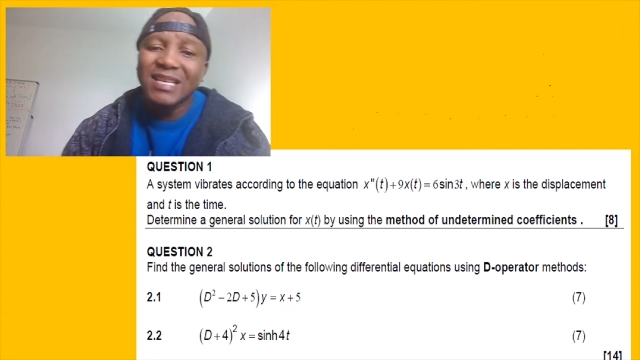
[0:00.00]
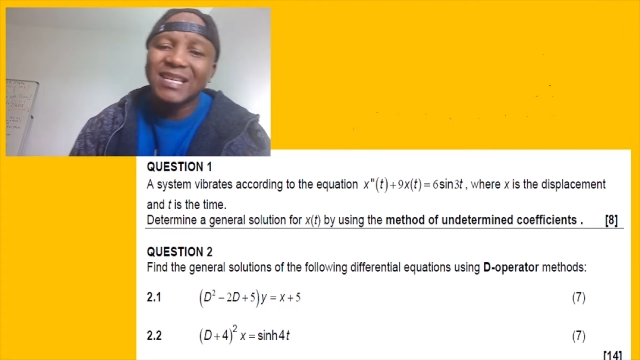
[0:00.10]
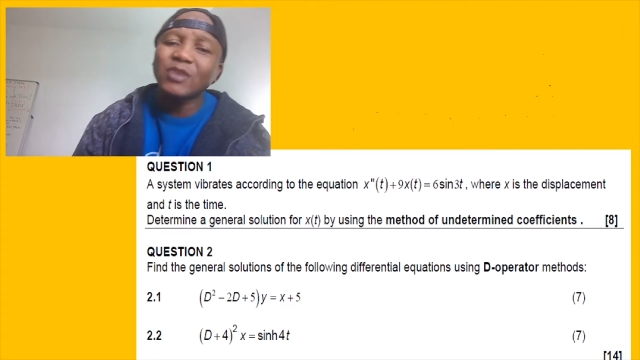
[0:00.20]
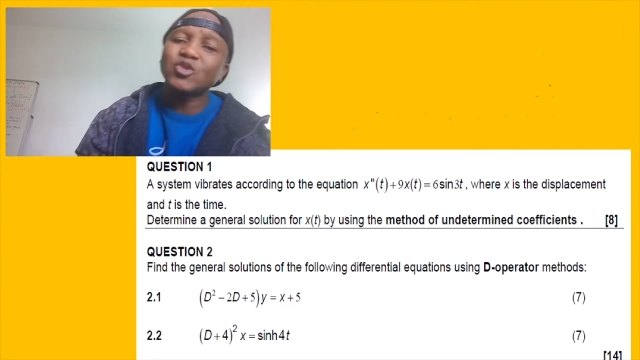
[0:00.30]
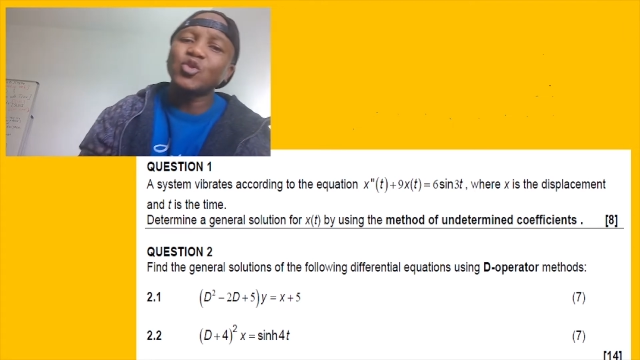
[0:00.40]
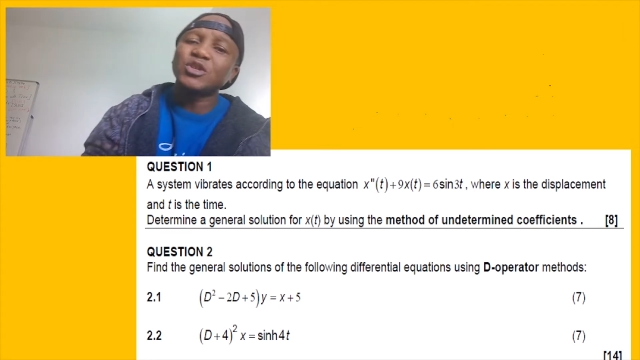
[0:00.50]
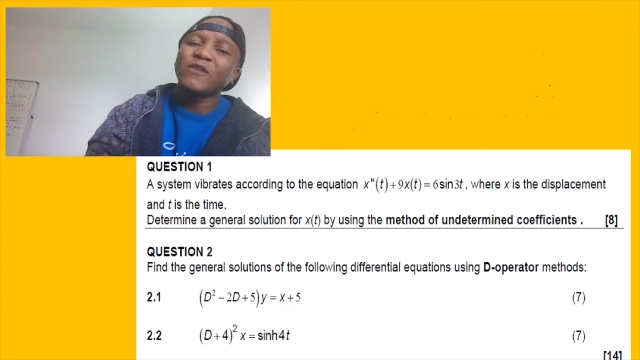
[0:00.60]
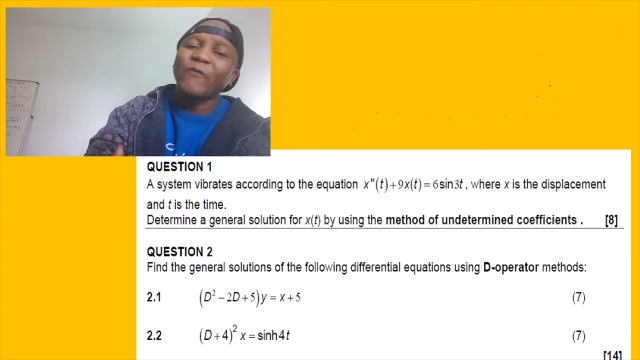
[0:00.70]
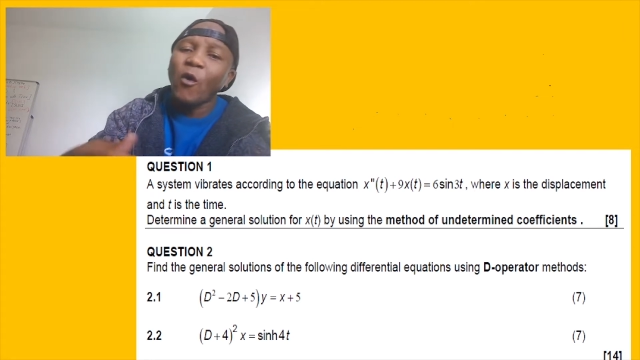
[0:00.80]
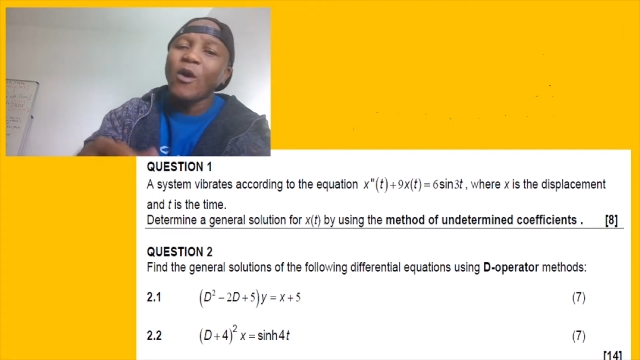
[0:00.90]
The general
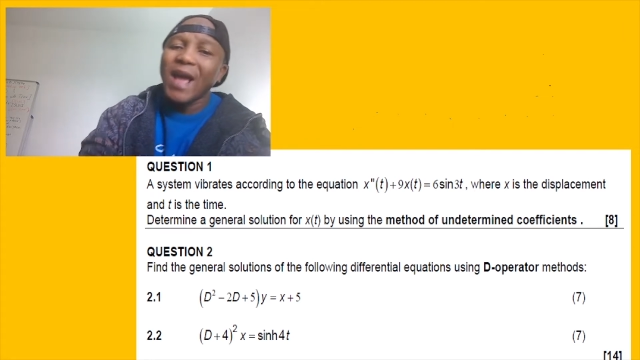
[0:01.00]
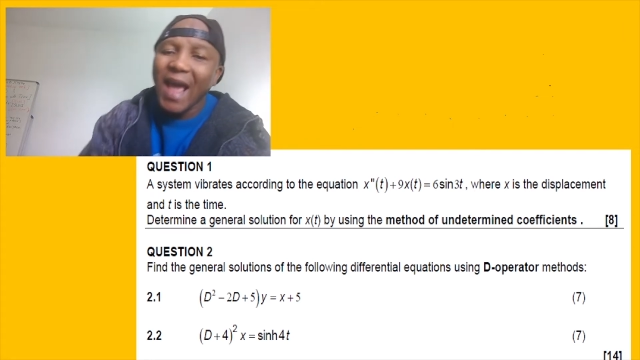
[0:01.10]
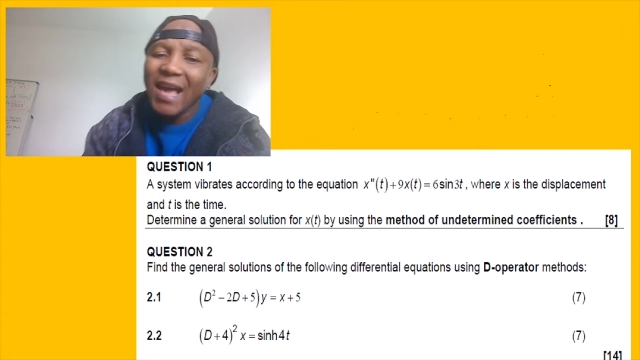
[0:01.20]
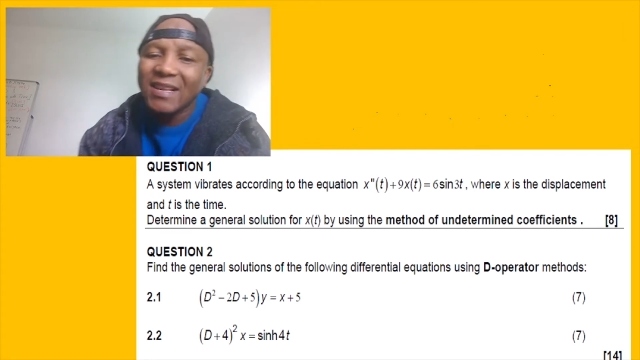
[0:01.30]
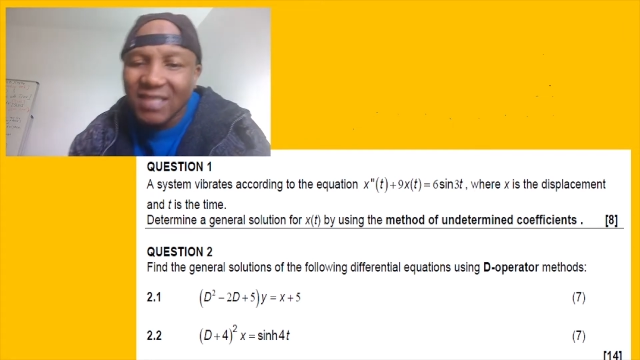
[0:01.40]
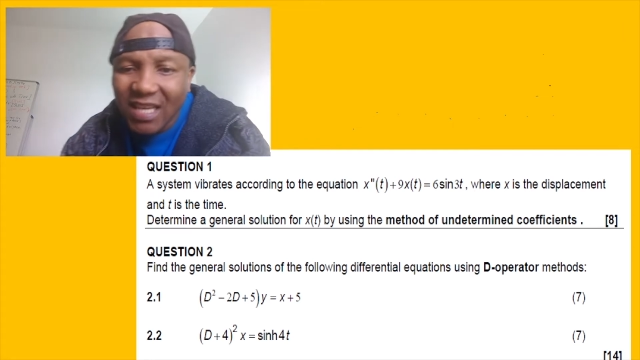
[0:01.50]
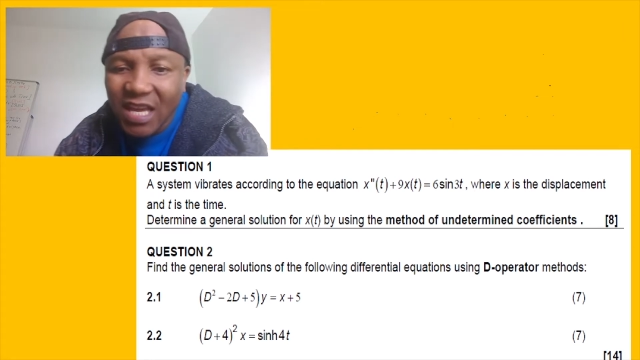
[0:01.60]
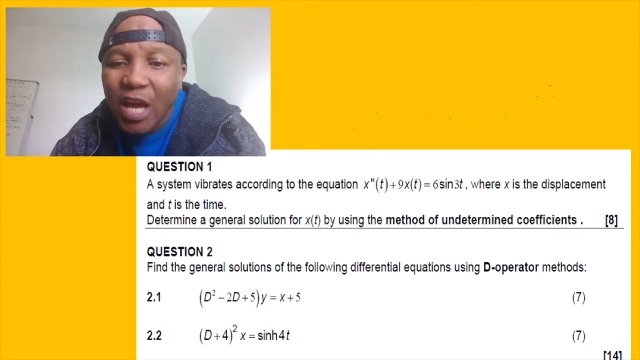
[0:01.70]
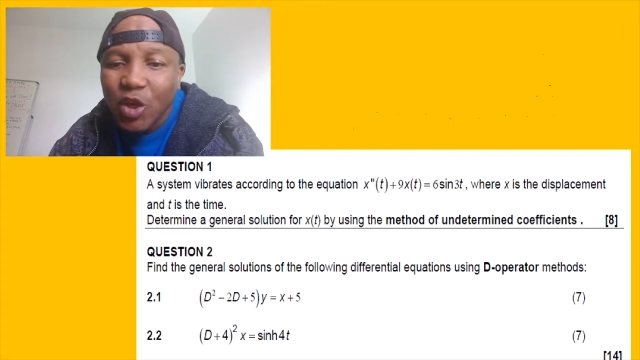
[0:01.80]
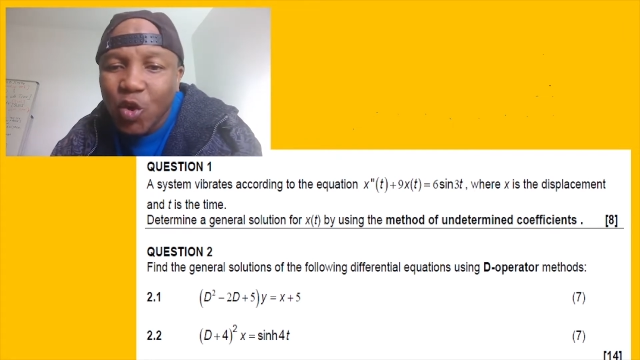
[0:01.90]
solution for
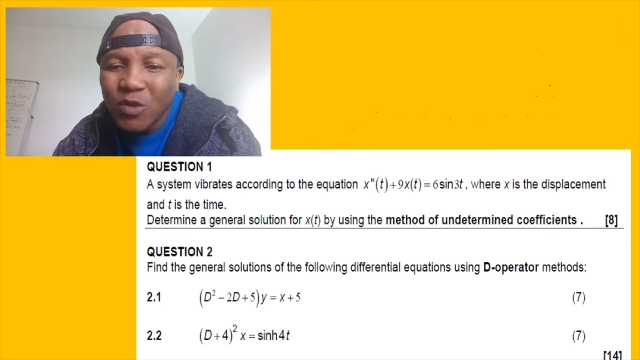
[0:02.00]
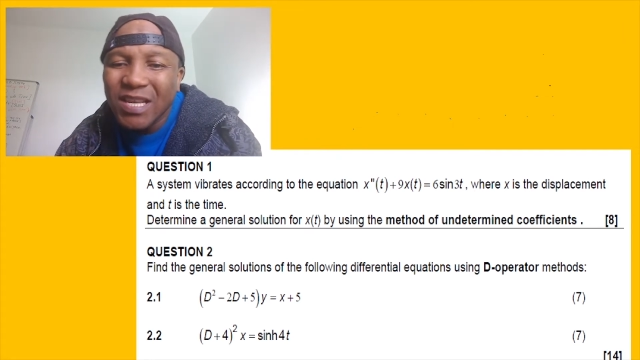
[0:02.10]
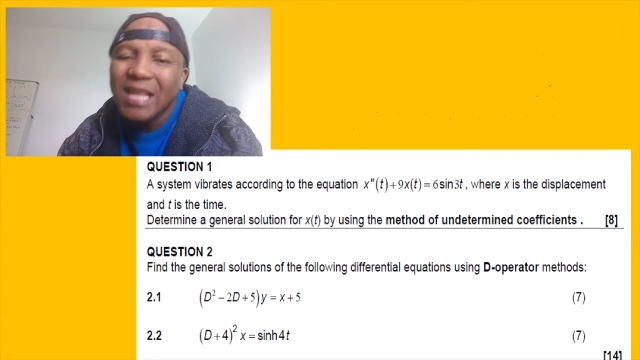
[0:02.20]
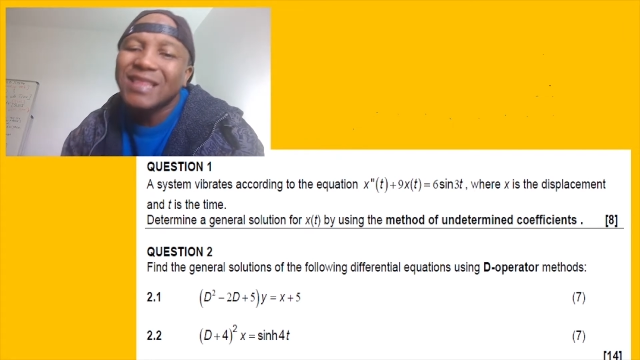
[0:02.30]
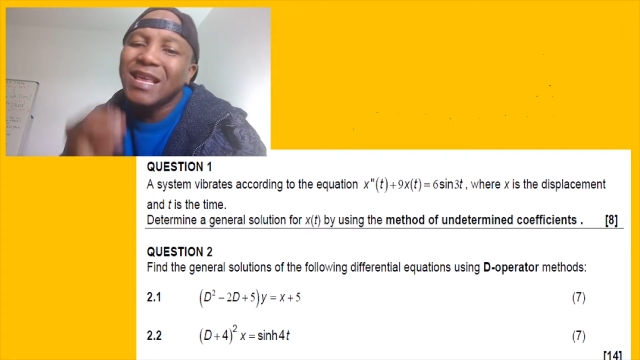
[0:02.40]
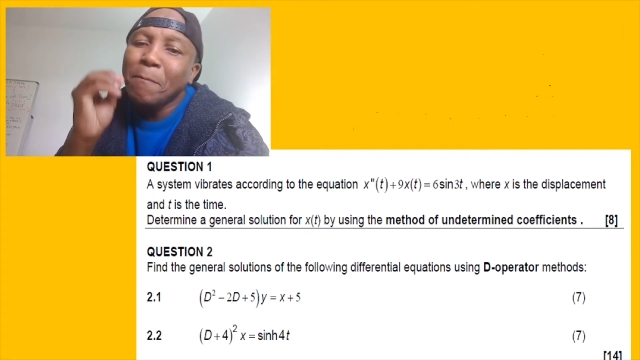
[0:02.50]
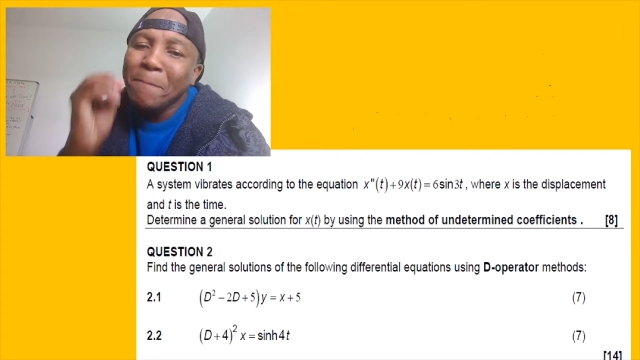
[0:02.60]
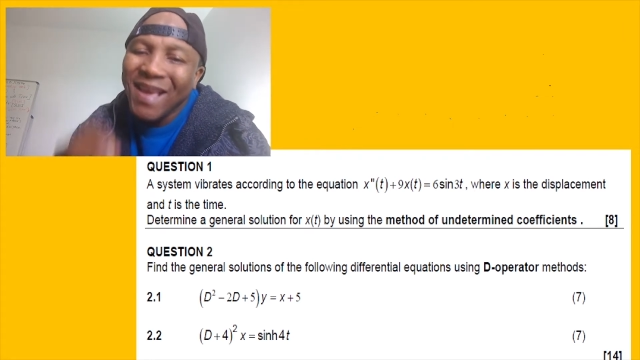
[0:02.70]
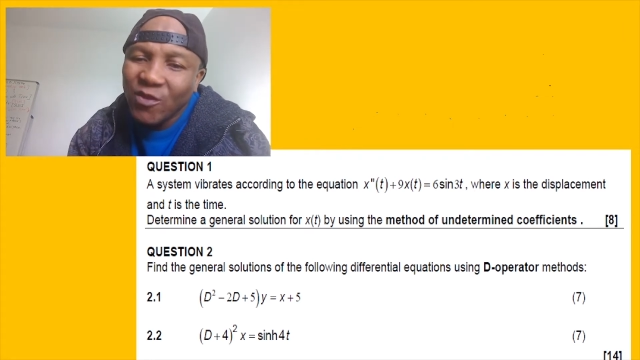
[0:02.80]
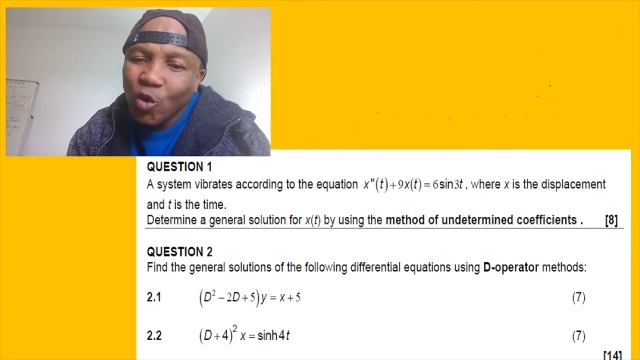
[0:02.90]
xt using the
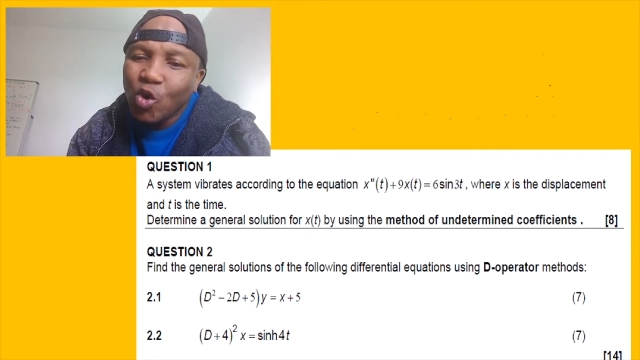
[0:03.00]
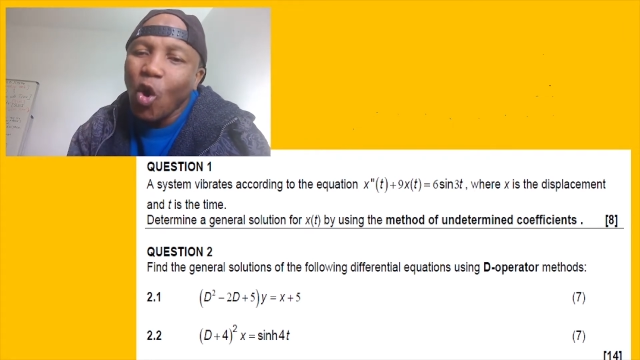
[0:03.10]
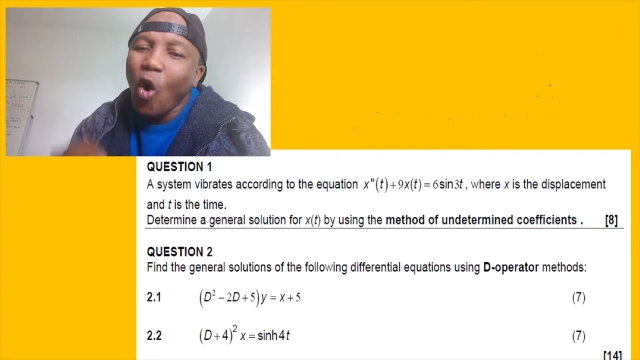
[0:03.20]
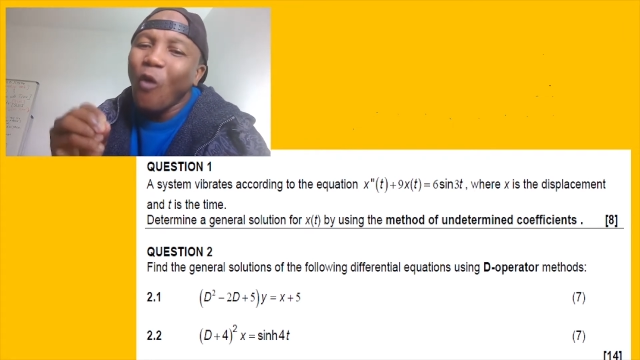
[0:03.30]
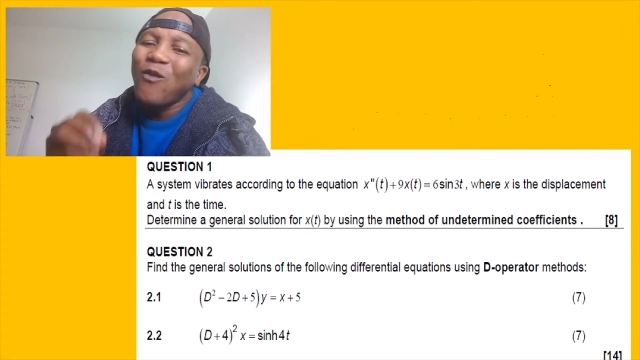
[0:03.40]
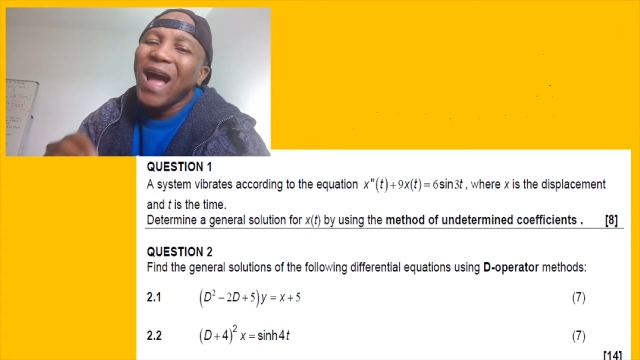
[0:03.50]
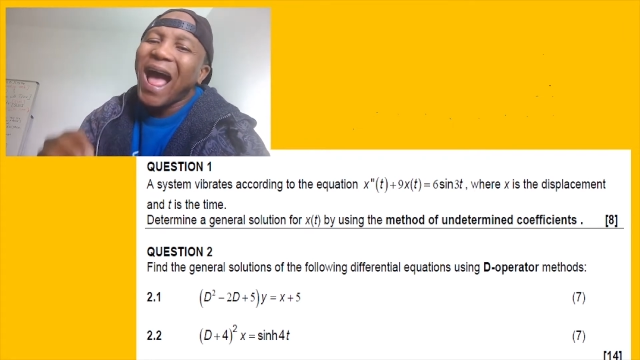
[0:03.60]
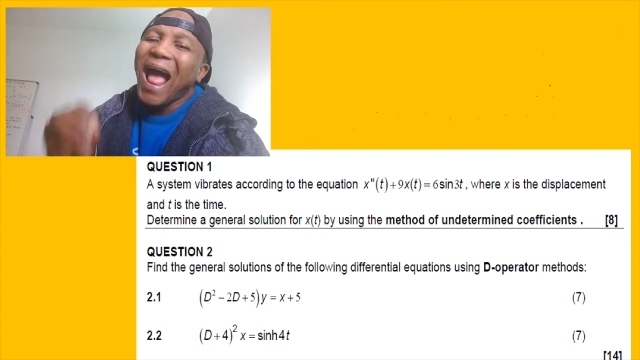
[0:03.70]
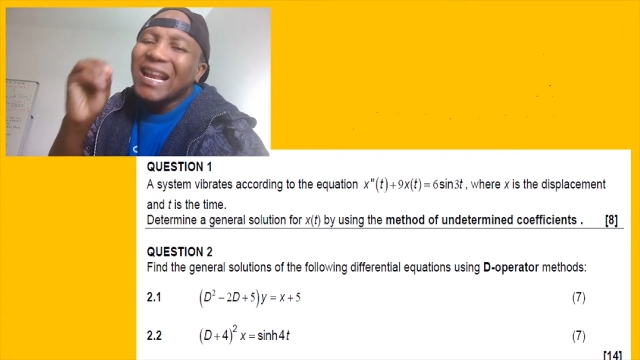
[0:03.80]
method of